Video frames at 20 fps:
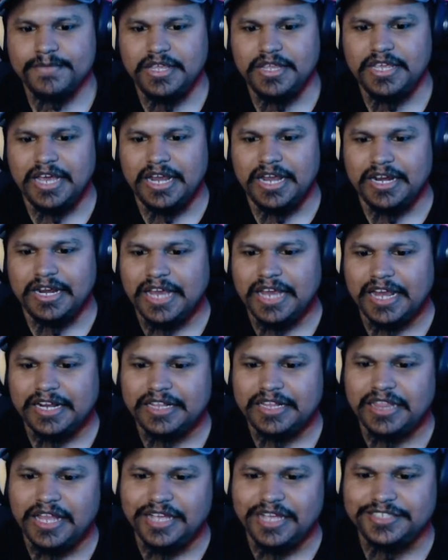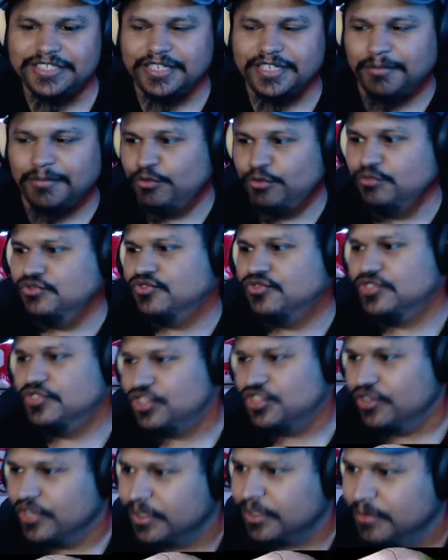You got a lot of classic moves
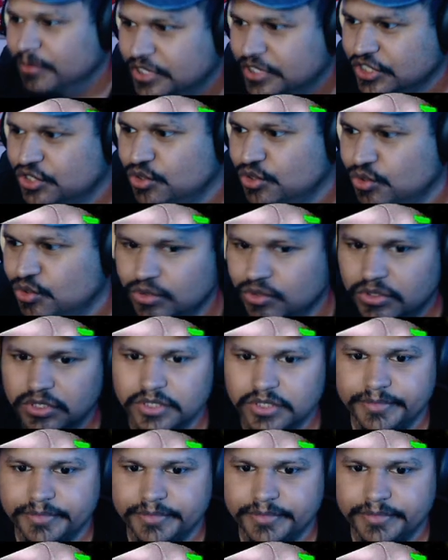returning, which is cool.